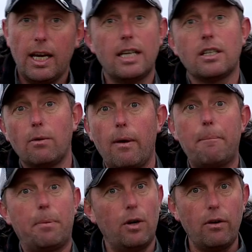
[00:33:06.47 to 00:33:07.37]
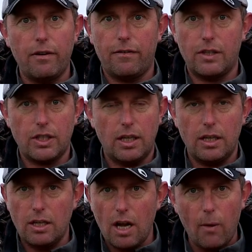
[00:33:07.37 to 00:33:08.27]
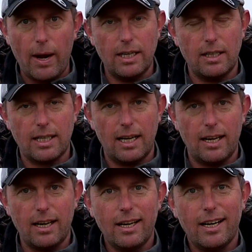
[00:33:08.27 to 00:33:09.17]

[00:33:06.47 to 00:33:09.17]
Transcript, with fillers: it's going to improve your fishing no end, I tell you.